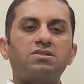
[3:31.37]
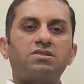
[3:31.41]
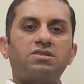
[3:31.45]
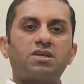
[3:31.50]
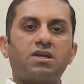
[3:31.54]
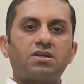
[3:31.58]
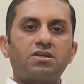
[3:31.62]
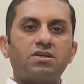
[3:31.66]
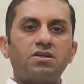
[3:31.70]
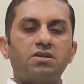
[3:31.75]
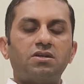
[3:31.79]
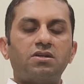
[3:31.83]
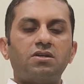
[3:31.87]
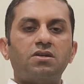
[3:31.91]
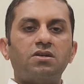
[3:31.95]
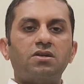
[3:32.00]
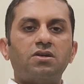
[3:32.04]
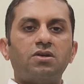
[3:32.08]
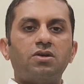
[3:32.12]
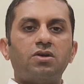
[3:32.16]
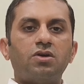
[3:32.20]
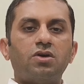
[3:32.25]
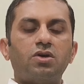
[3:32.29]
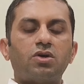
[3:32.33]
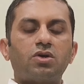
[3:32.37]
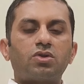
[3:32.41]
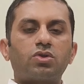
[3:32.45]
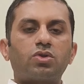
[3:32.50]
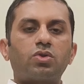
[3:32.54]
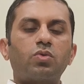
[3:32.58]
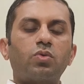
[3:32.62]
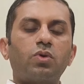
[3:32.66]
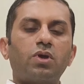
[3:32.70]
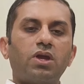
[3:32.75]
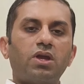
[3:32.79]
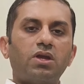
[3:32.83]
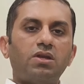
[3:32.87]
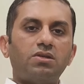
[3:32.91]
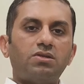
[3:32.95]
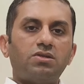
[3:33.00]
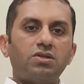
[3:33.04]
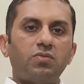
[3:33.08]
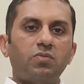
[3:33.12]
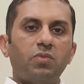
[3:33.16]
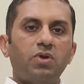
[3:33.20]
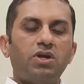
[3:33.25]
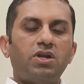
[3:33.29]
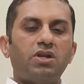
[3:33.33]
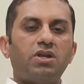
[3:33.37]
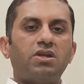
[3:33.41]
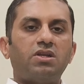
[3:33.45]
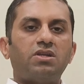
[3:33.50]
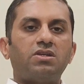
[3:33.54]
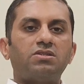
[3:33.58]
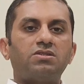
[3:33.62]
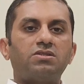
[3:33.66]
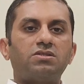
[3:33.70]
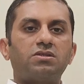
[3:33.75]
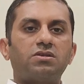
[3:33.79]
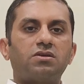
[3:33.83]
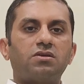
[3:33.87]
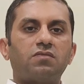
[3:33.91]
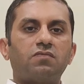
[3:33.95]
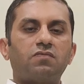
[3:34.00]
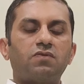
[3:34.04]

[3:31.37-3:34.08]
settled through intermediaries,